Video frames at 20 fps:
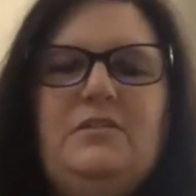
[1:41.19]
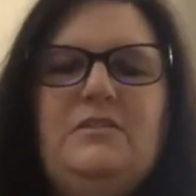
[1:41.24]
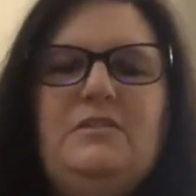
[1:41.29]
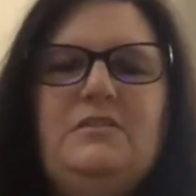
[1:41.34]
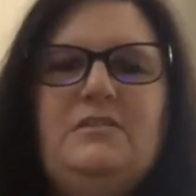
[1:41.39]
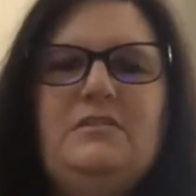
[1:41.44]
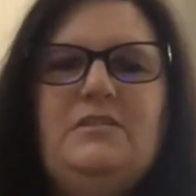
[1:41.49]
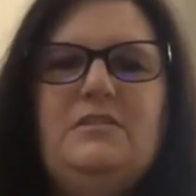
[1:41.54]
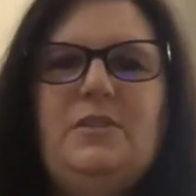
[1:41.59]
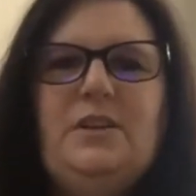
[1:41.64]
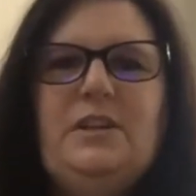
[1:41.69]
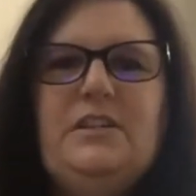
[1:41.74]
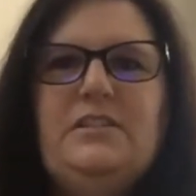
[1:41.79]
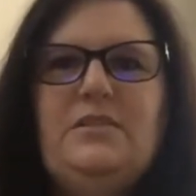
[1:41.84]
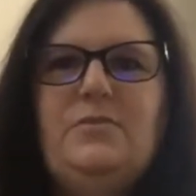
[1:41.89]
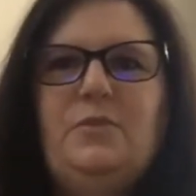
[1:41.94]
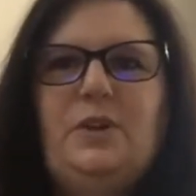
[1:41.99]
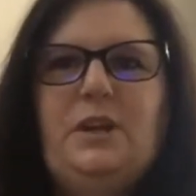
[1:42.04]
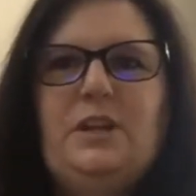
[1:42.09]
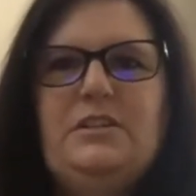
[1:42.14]
just doing
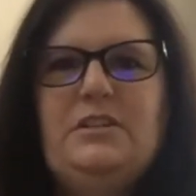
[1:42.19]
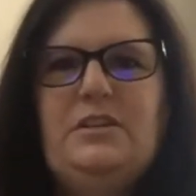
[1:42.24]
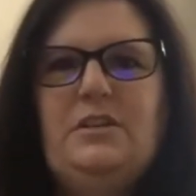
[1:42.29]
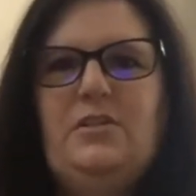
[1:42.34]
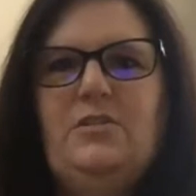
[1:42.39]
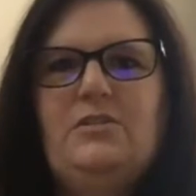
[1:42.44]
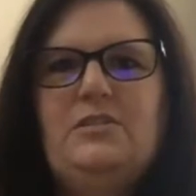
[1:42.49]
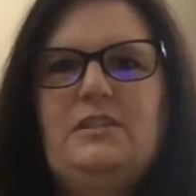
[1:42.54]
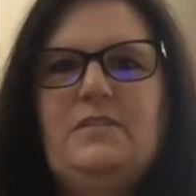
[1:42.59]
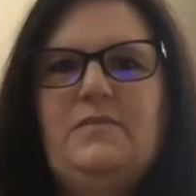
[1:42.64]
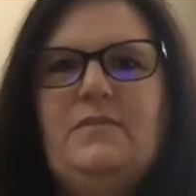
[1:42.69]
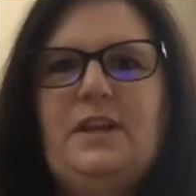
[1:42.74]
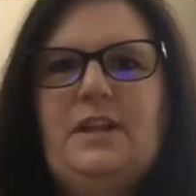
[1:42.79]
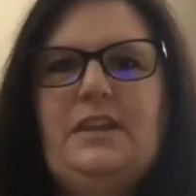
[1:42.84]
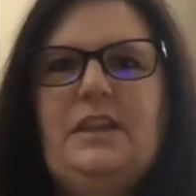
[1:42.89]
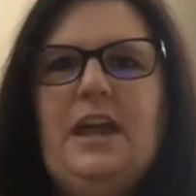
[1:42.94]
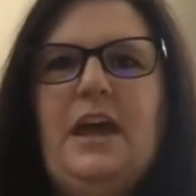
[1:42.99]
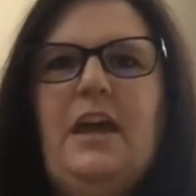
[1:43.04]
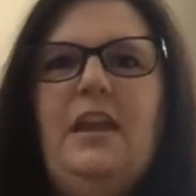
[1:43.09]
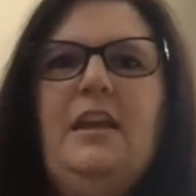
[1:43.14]
some research, stuff like
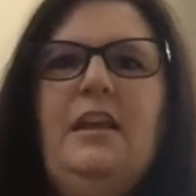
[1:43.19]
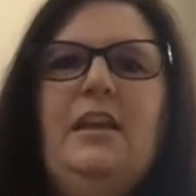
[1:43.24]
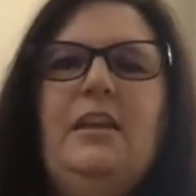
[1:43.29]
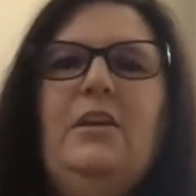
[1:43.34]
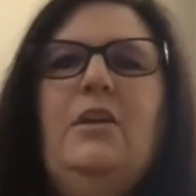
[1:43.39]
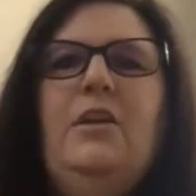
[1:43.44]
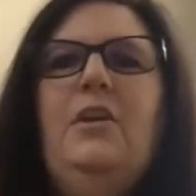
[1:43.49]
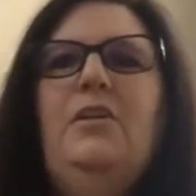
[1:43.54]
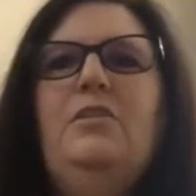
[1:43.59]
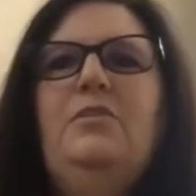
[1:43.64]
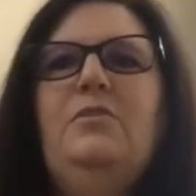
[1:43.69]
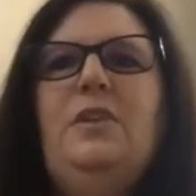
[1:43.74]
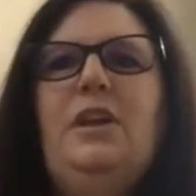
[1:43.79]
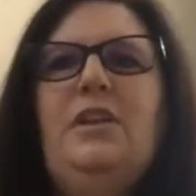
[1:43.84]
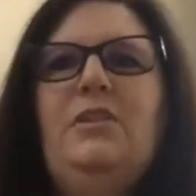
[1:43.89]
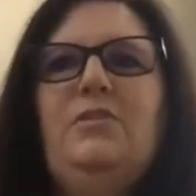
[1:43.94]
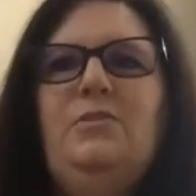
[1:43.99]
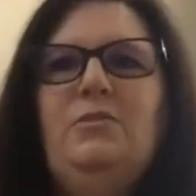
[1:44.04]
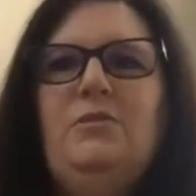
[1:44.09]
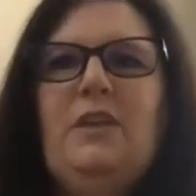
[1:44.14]
that.
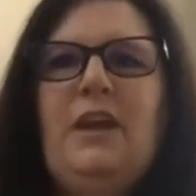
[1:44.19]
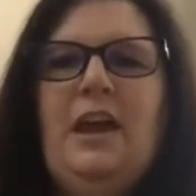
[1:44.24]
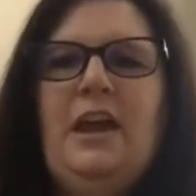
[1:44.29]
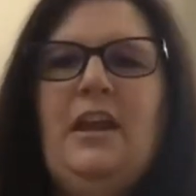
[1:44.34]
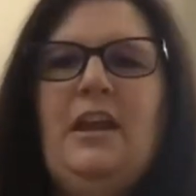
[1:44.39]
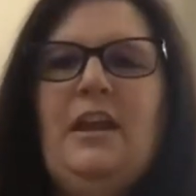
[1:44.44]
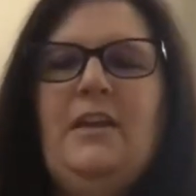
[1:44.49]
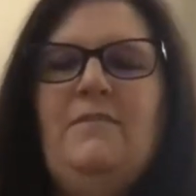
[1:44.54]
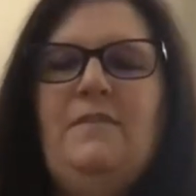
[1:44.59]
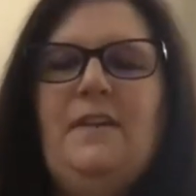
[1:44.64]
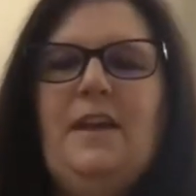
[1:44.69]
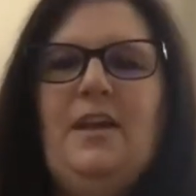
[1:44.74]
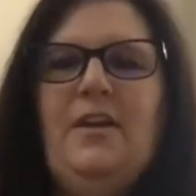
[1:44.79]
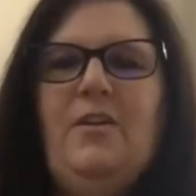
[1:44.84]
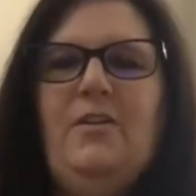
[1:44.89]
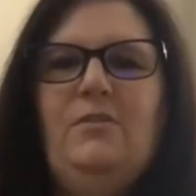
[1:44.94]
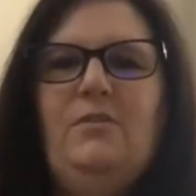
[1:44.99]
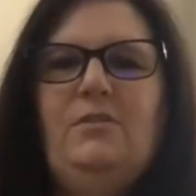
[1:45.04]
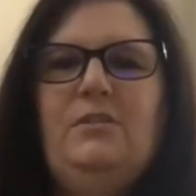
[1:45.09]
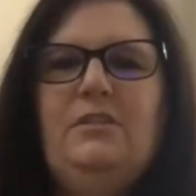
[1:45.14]
And through that, I
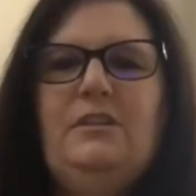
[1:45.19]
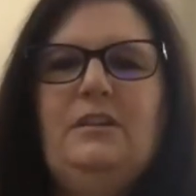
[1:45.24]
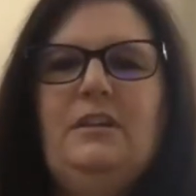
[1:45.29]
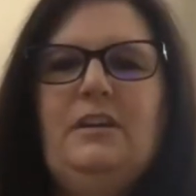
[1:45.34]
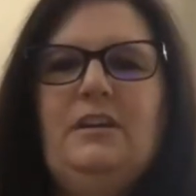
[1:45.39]
found,